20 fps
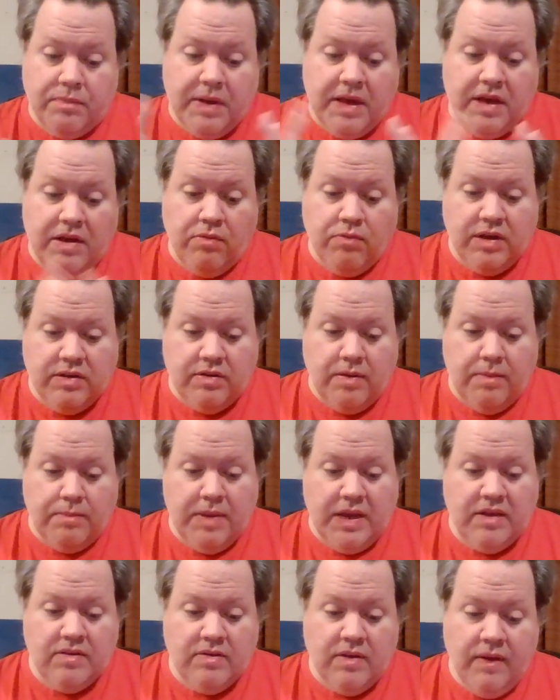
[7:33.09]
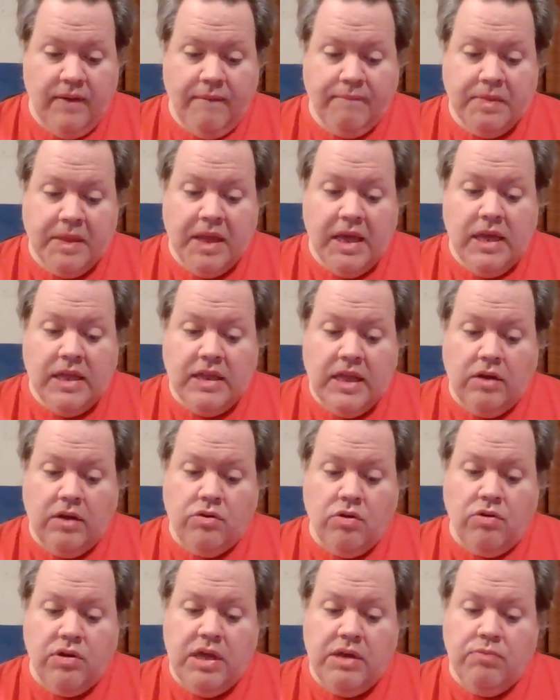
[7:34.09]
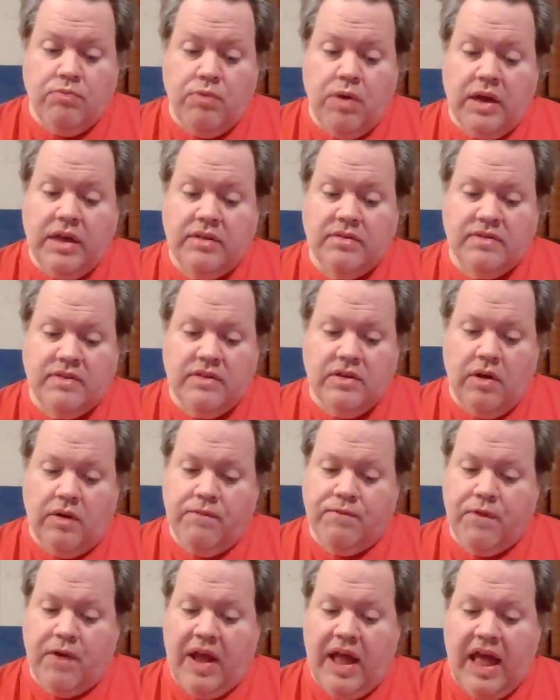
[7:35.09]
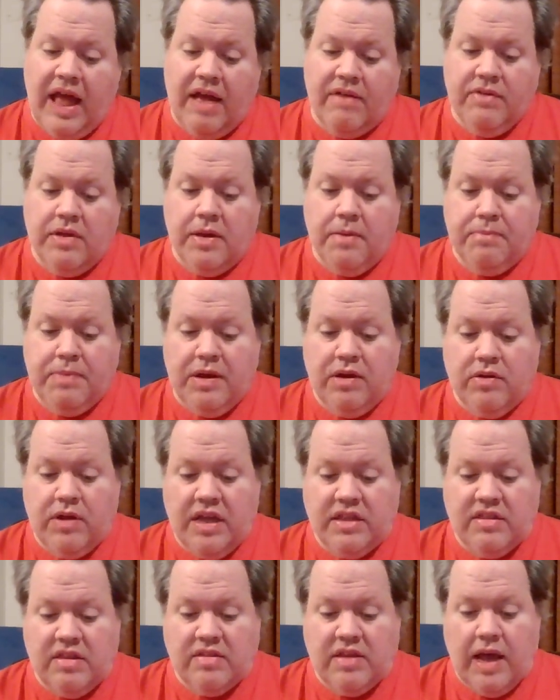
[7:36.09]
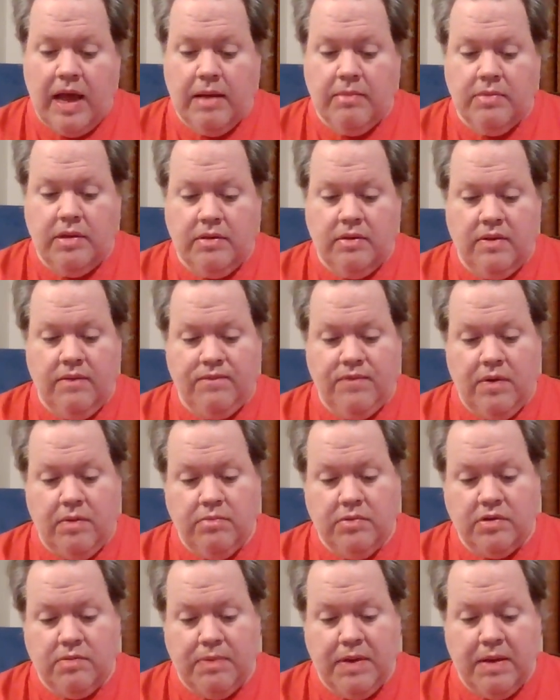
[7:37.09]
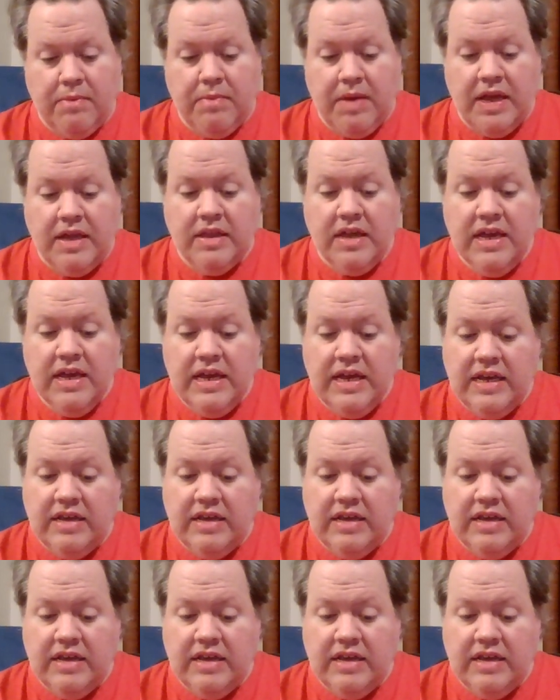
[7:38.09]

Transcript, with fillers: May he rest in peace. Now, though he was known for having a beard at the time that the film was being made,